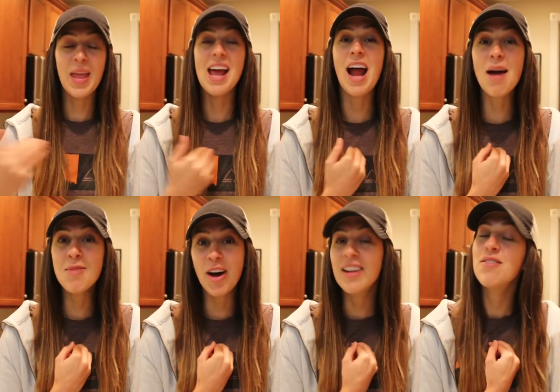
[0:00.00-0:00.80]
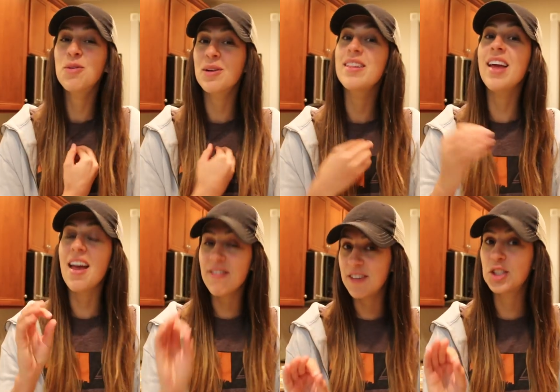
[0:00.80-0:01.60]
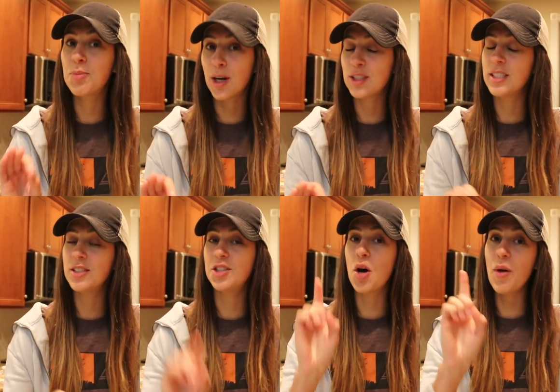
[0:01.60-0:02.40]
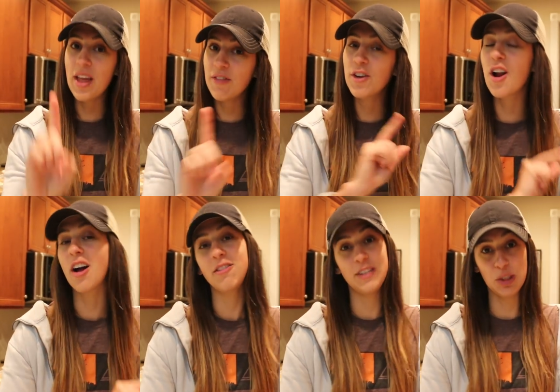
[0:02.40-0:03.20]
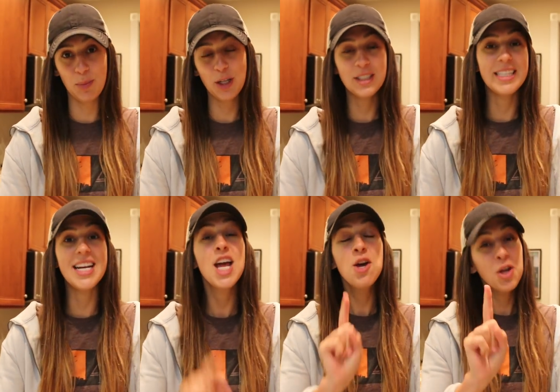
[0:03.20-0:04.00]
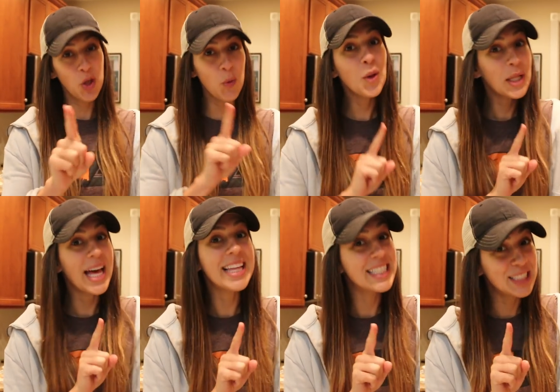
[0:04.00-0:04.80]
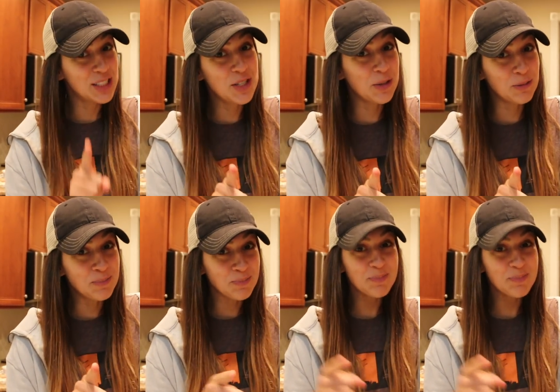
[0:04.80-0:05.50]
And I'm not even really a fish person, so if you're not a fish person, you will like this too.